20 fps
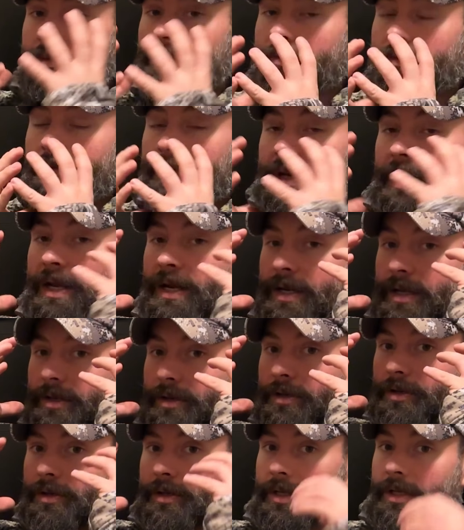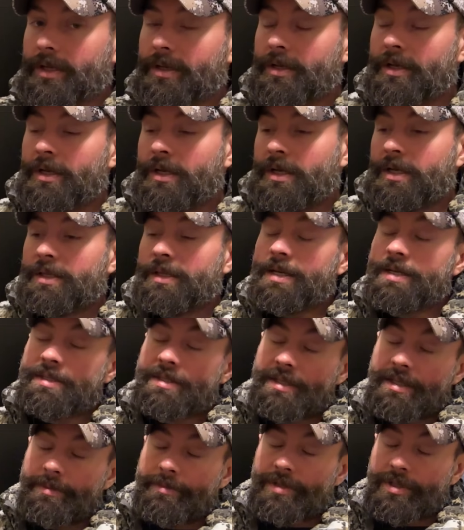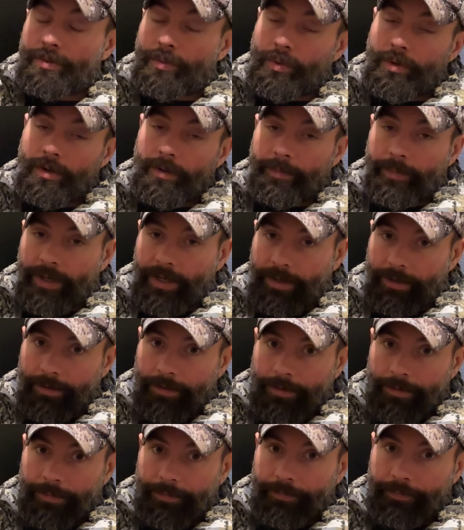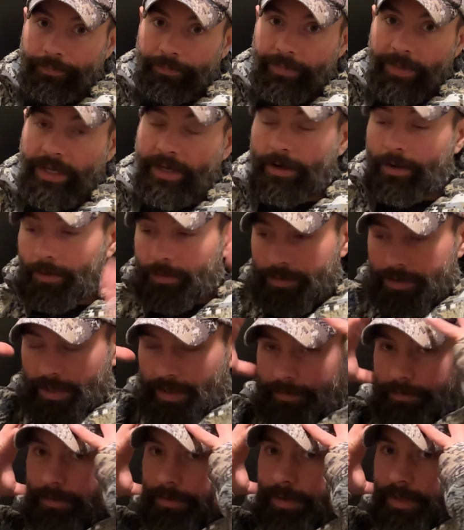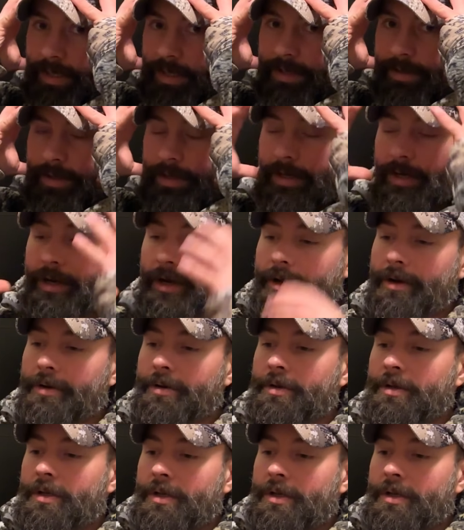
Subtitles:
the Fanatic hoodie. That seems to work better. It holds everything there.